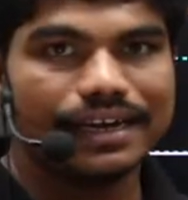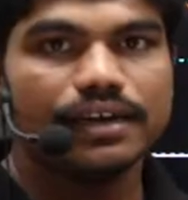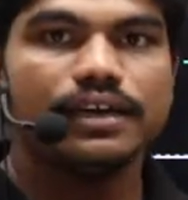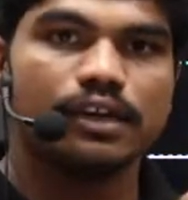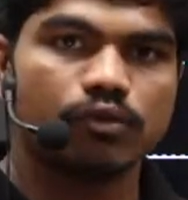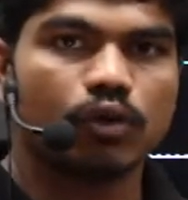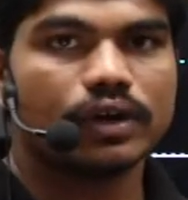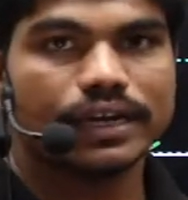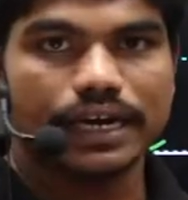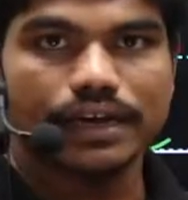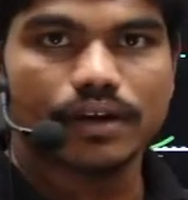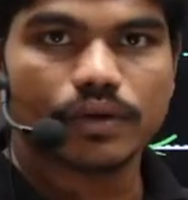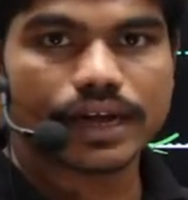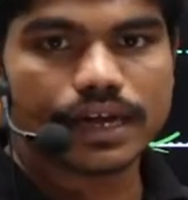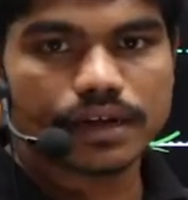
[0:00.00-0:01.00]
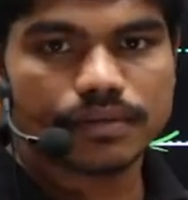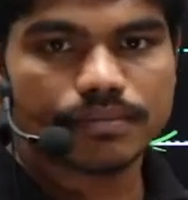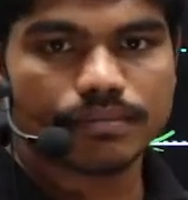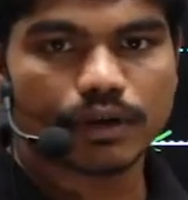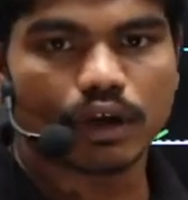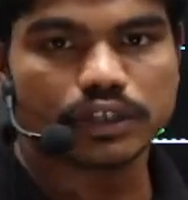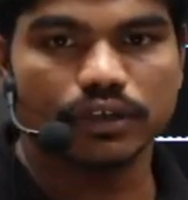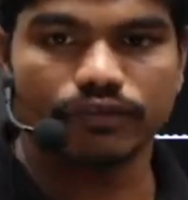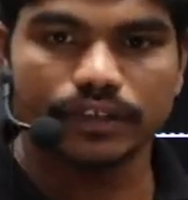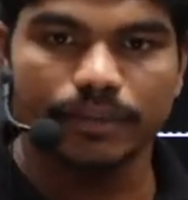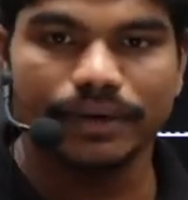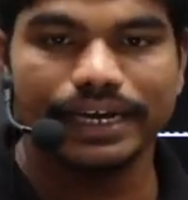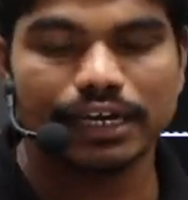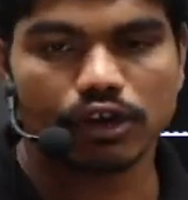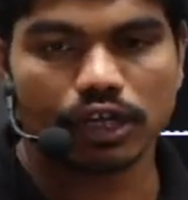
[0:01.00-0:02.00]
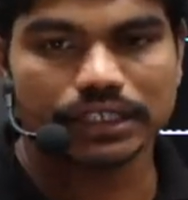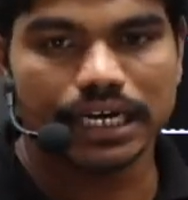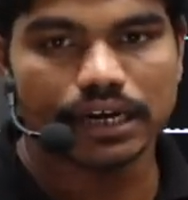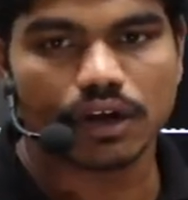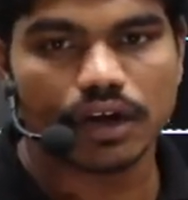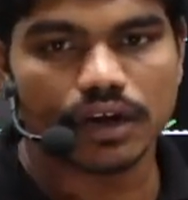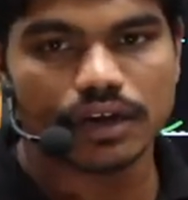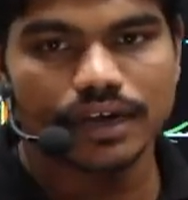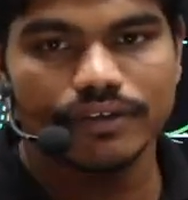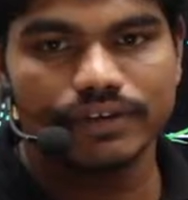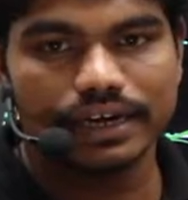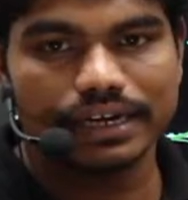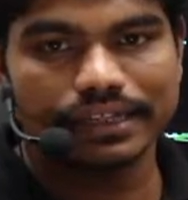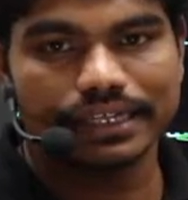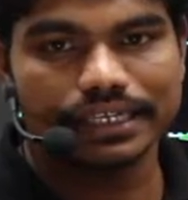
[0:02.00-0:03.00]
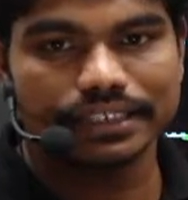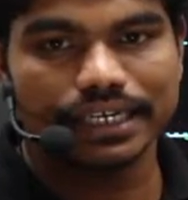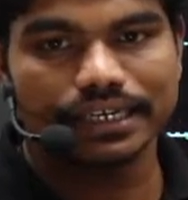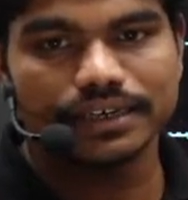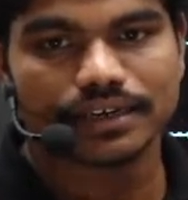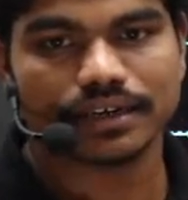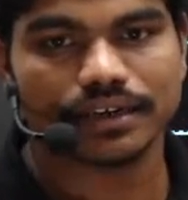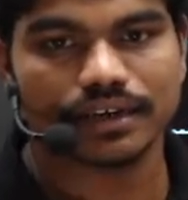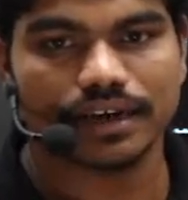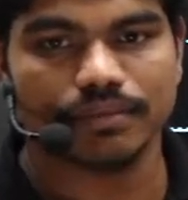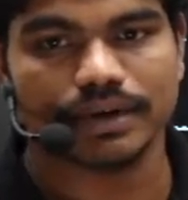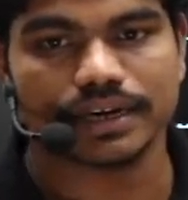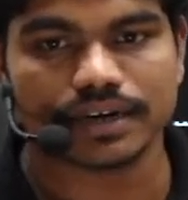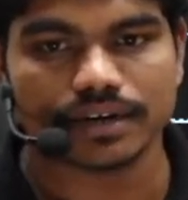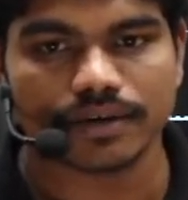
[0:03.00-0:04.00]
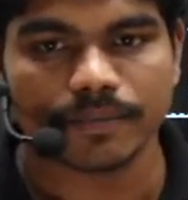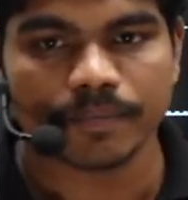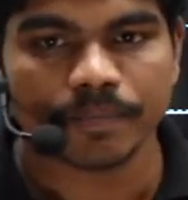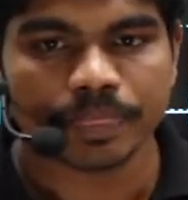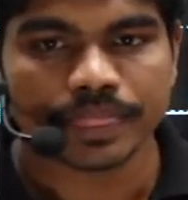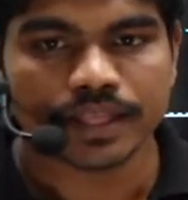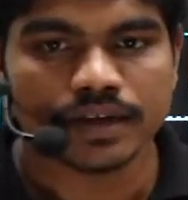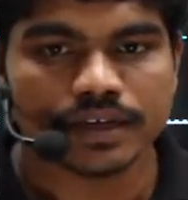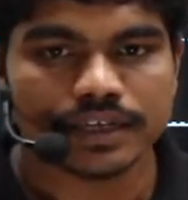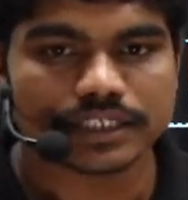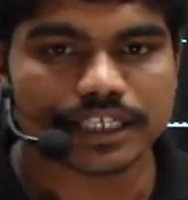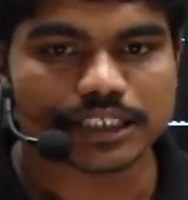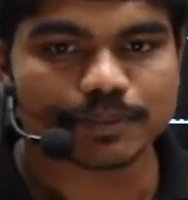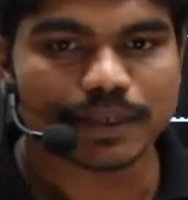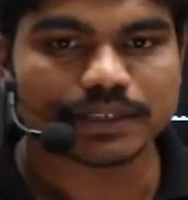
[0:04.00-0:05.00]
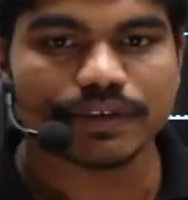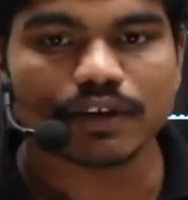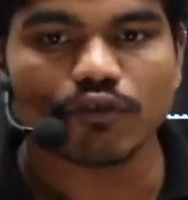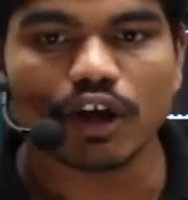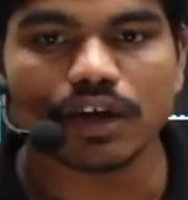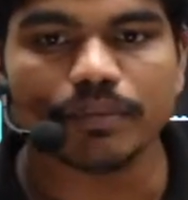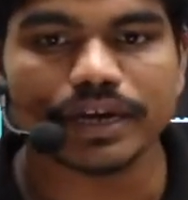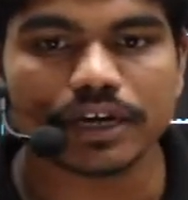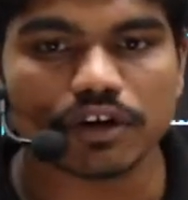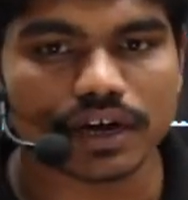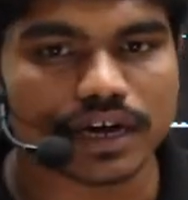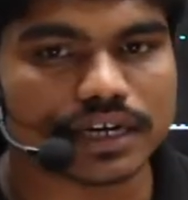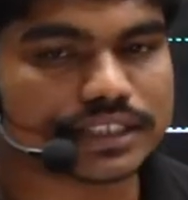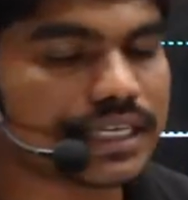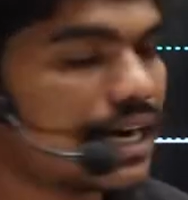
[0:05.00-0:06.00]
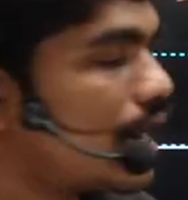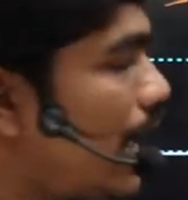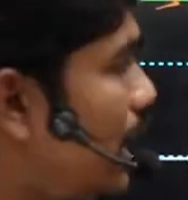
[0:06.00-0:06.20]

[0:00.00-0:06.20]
it won't end. Okay, because of some heat loss and all, definitely things get eliminated. So specific volume did not understand. I'll